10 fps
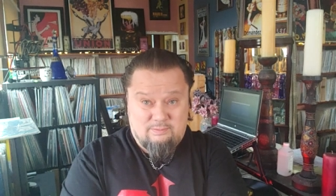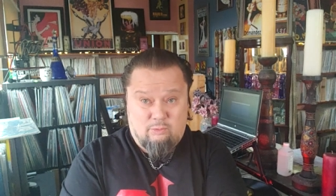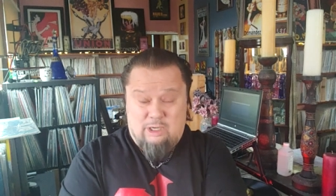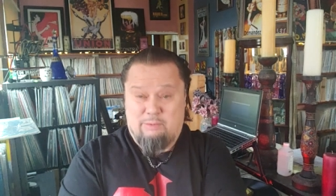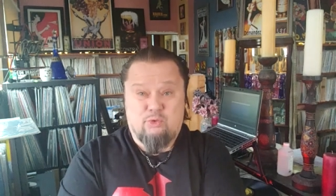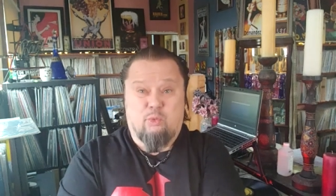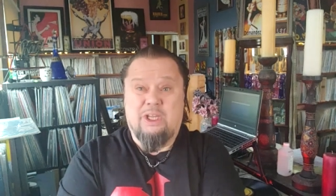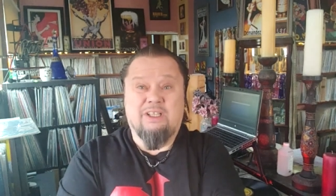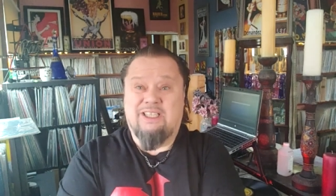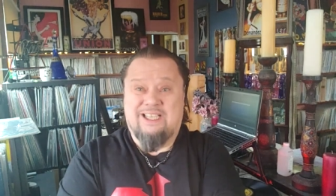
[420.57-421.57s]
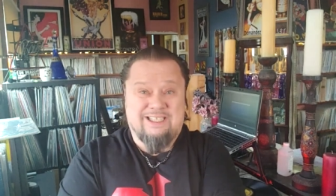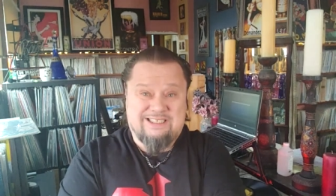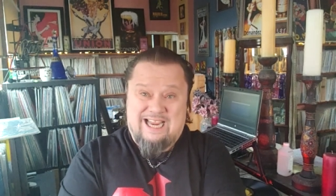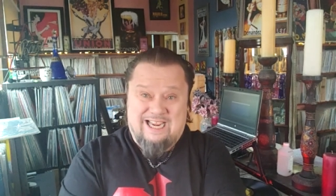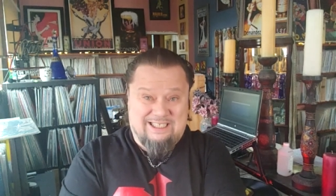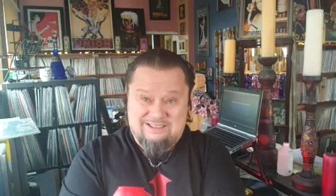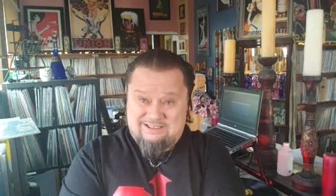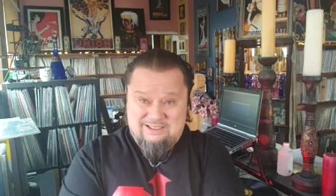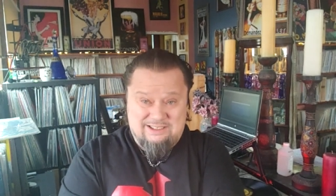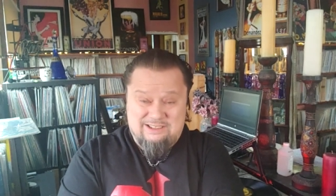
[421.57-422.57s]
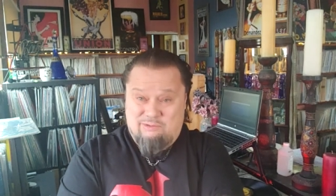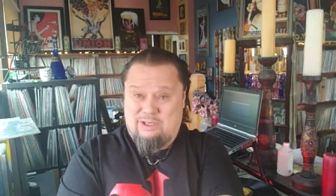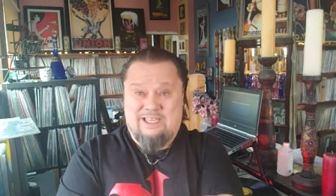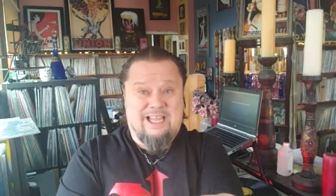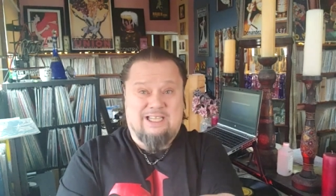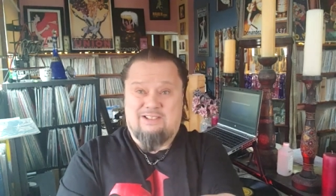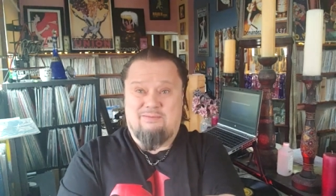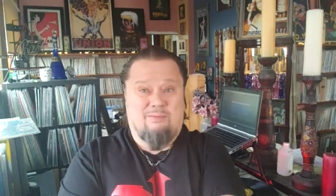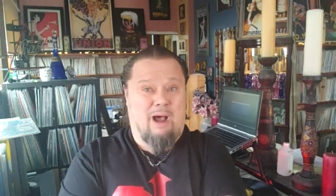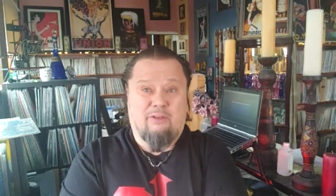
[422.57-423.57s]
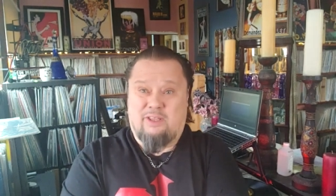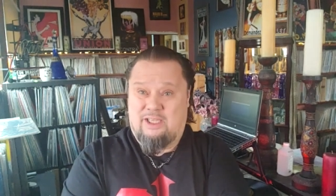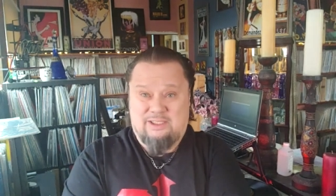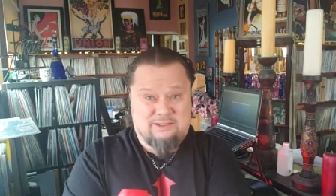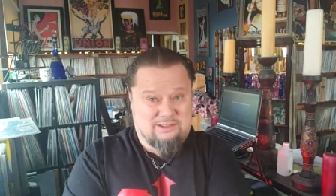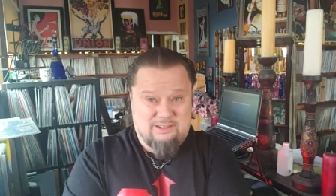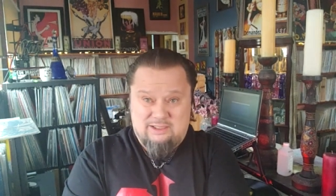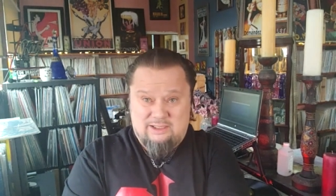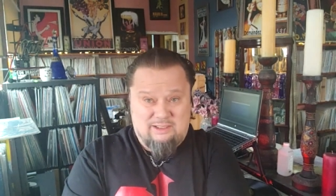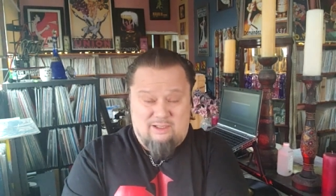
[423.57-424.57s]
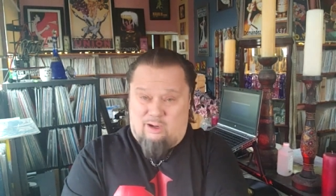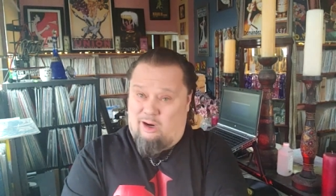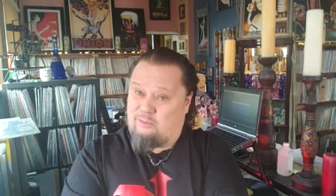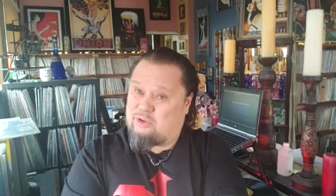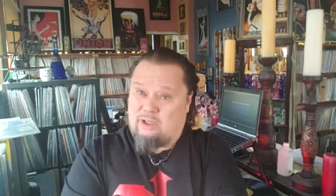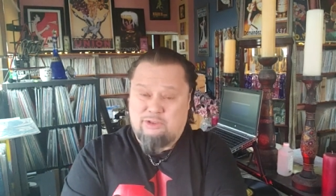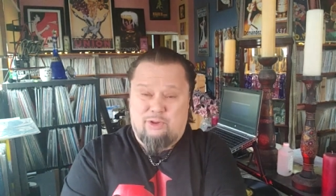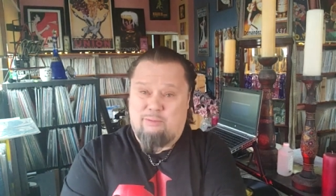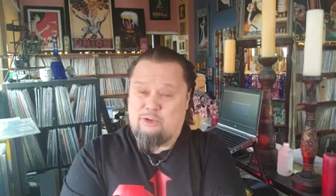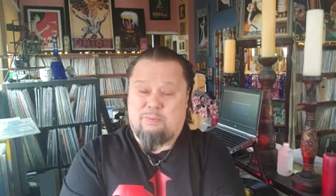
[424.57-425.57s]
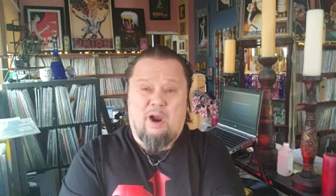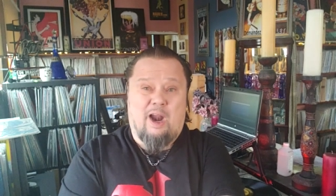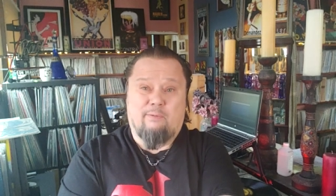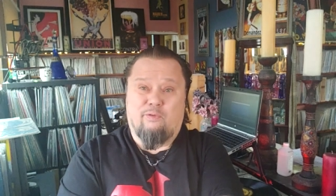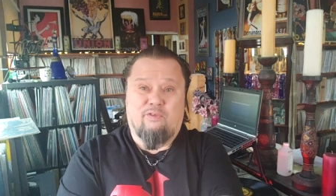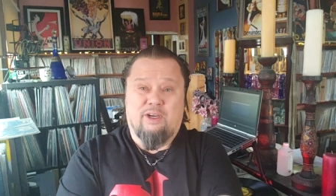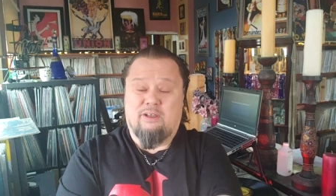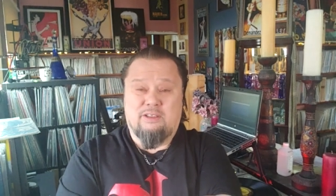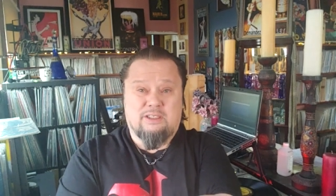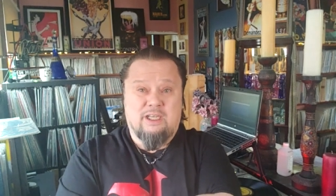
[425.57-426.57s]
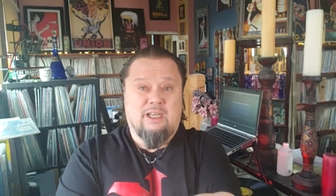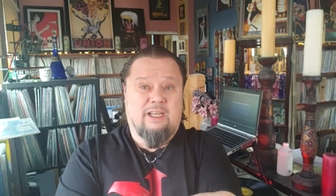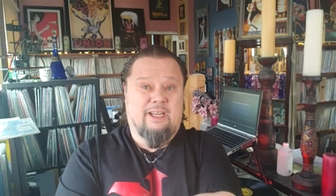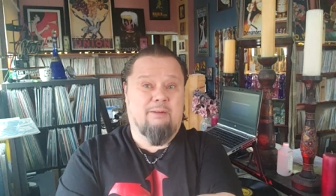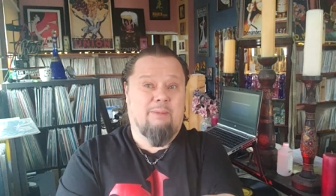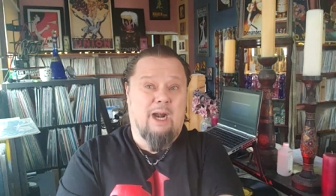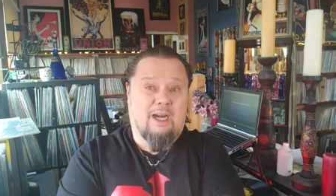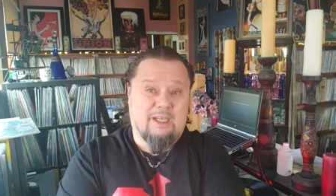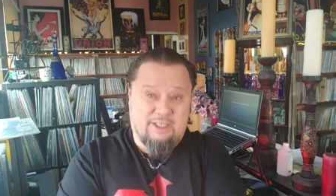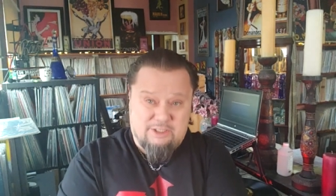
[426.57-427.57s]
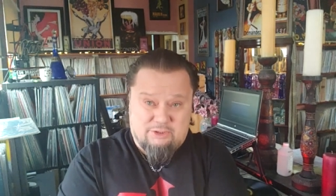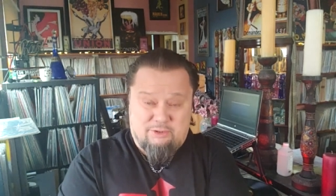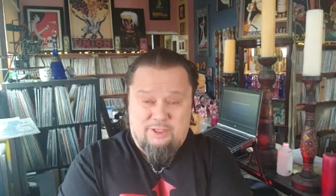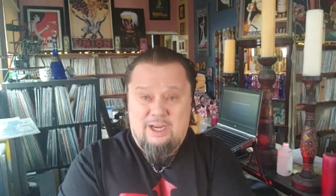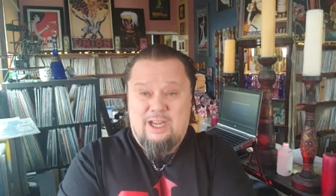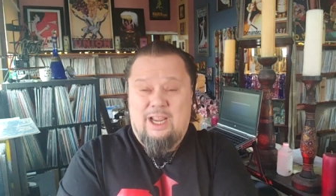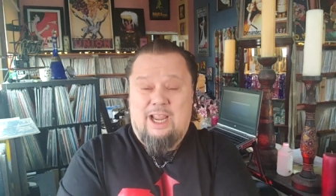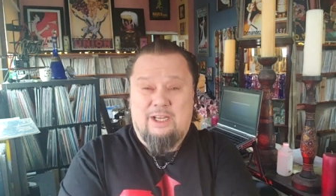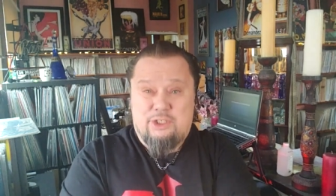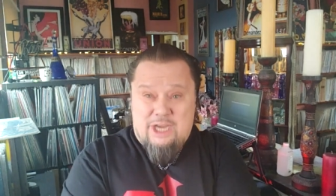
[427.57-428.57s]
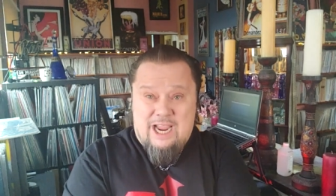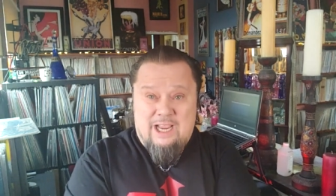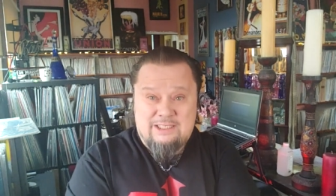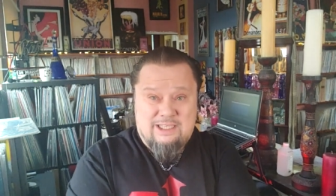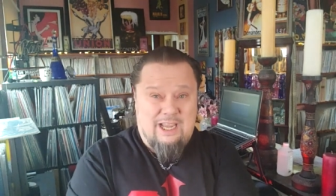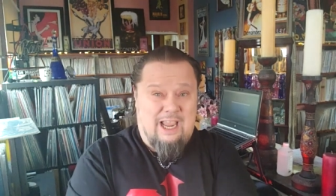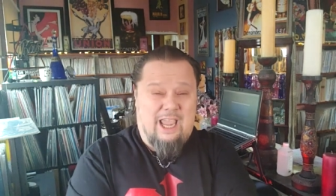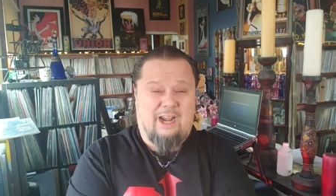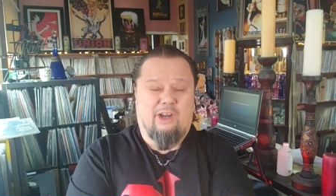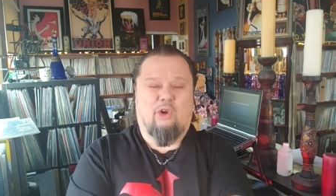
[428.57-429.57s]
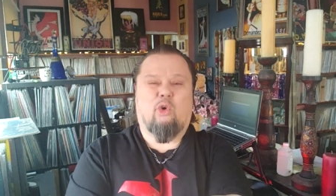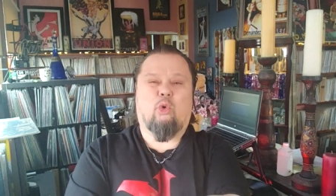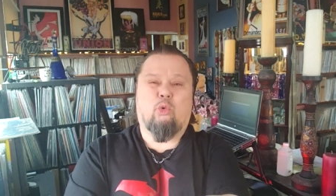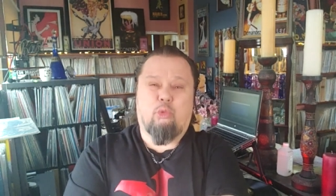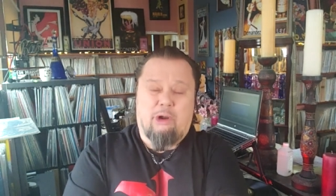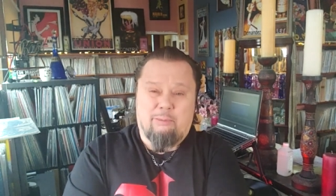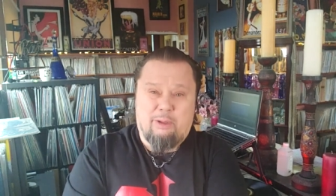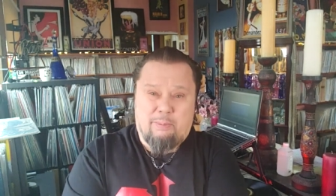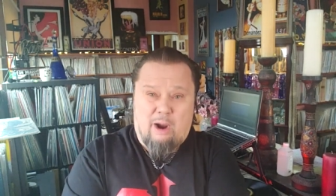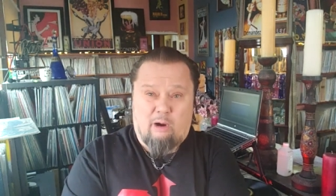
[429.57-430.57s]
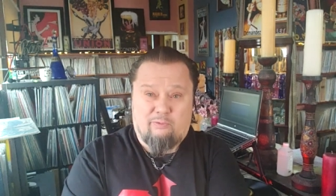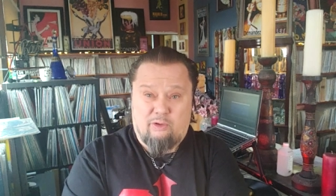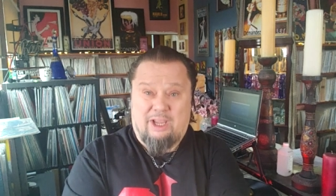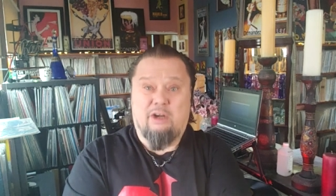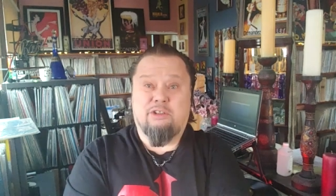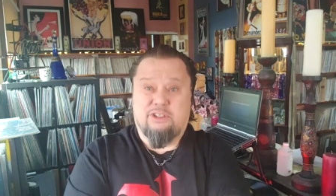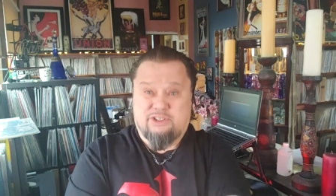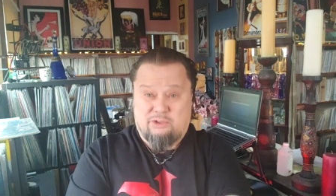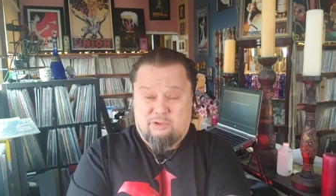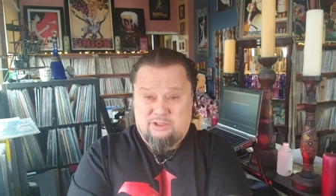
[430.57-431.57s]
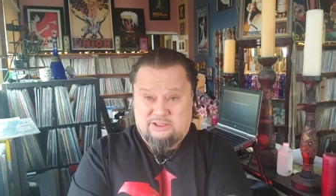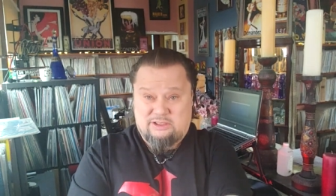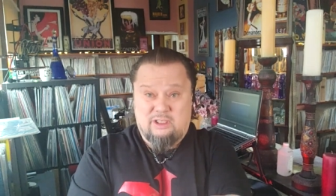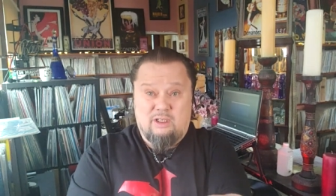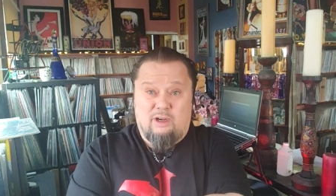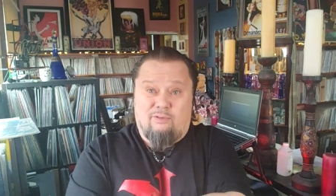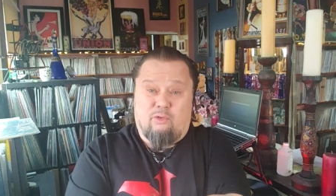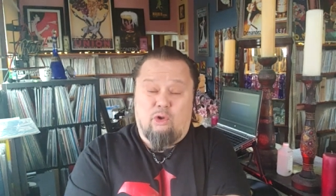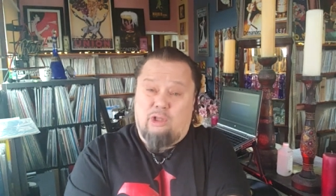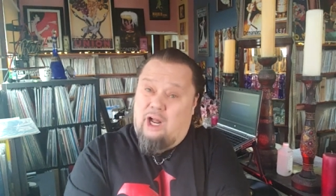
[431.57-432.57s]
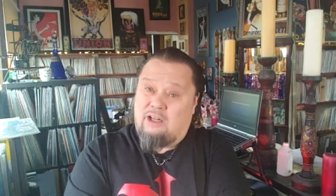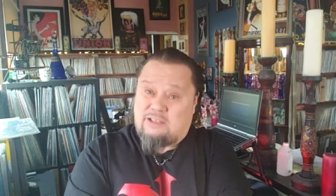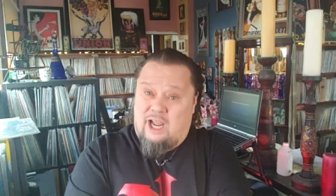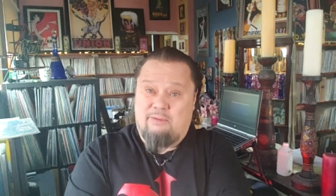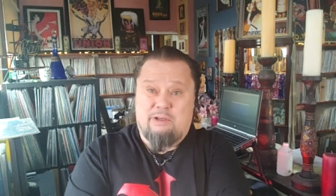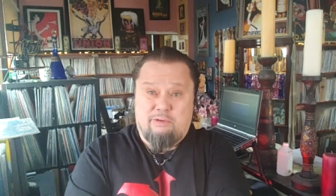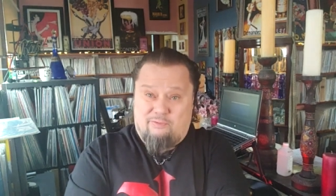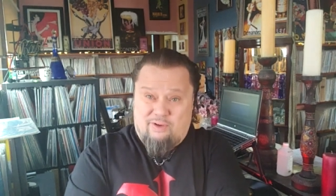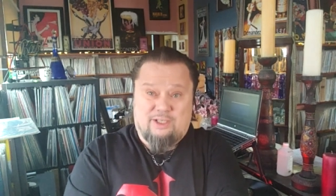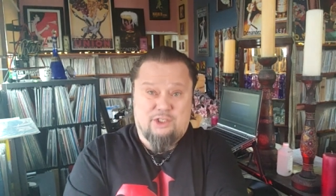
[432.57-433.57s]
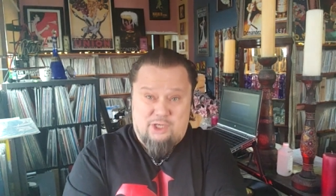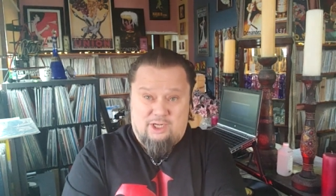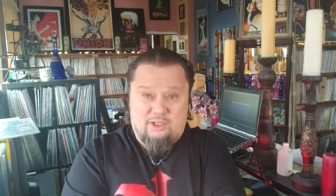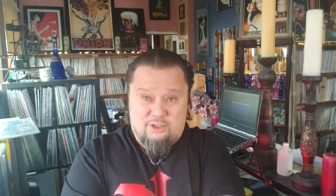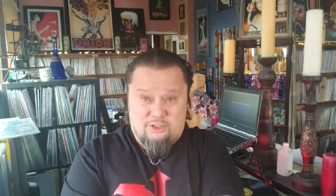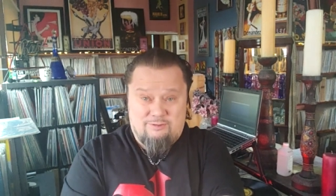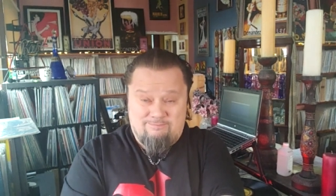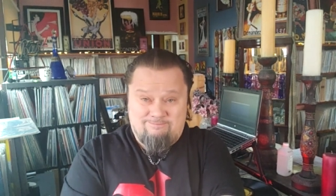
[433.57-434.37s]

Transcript: what he was wielding in his hands, in that mouth of his. Armstrong's one of the most powerful figures in American history, and jazz had an incredibly powerful energy source for a long time to effect change.